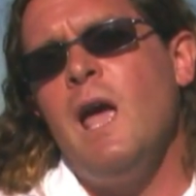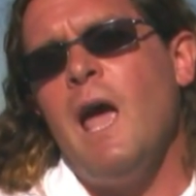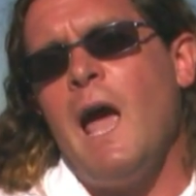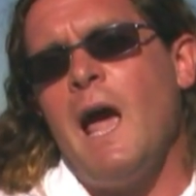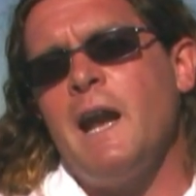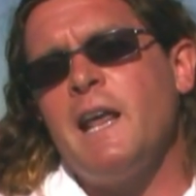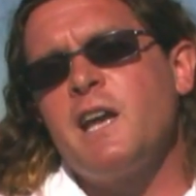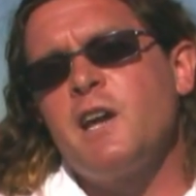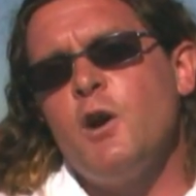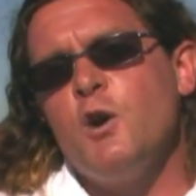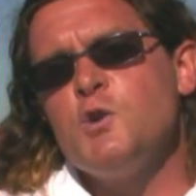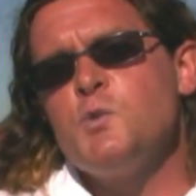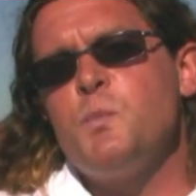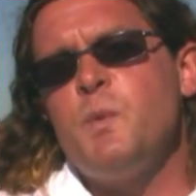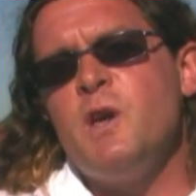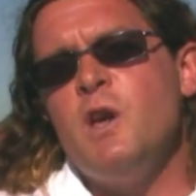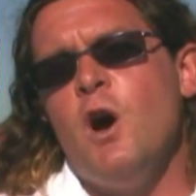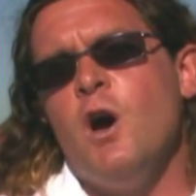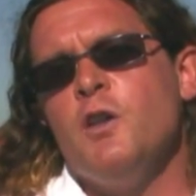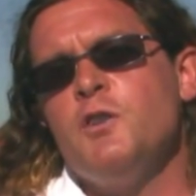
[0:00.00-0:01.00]
and it goes
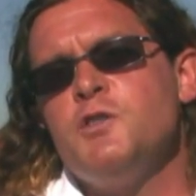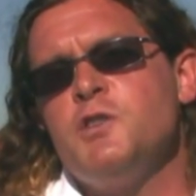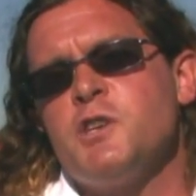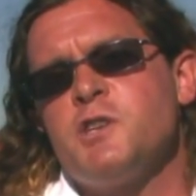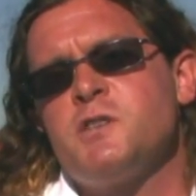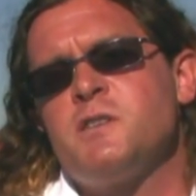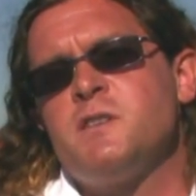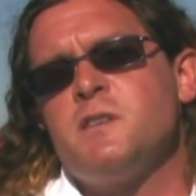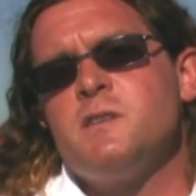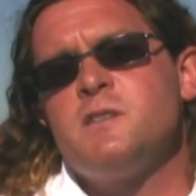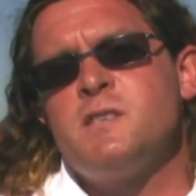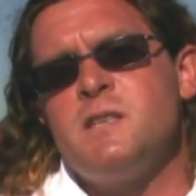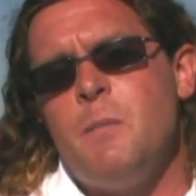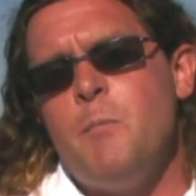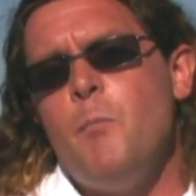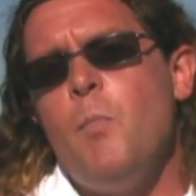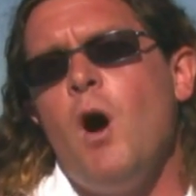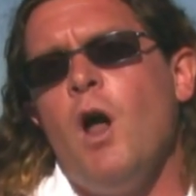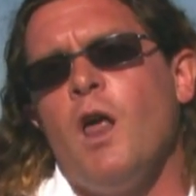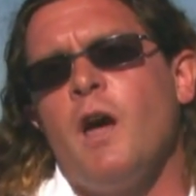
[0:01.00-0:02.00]
beyond just
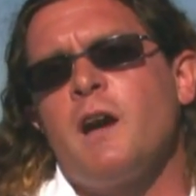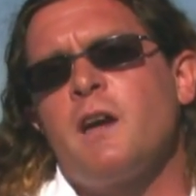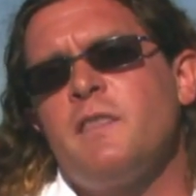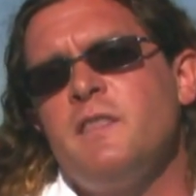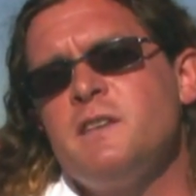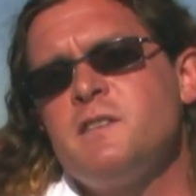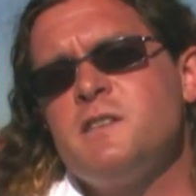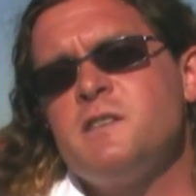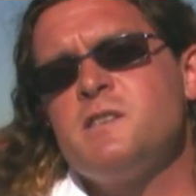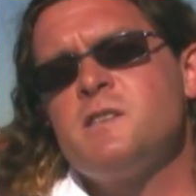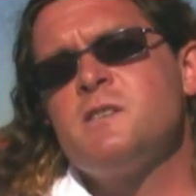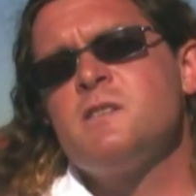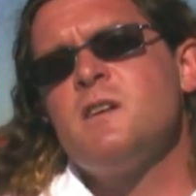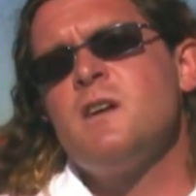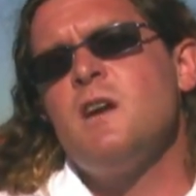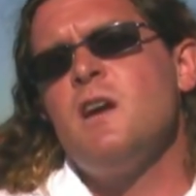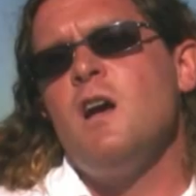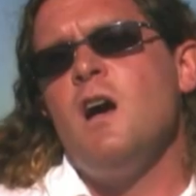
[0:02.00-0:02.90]
symbolic. This is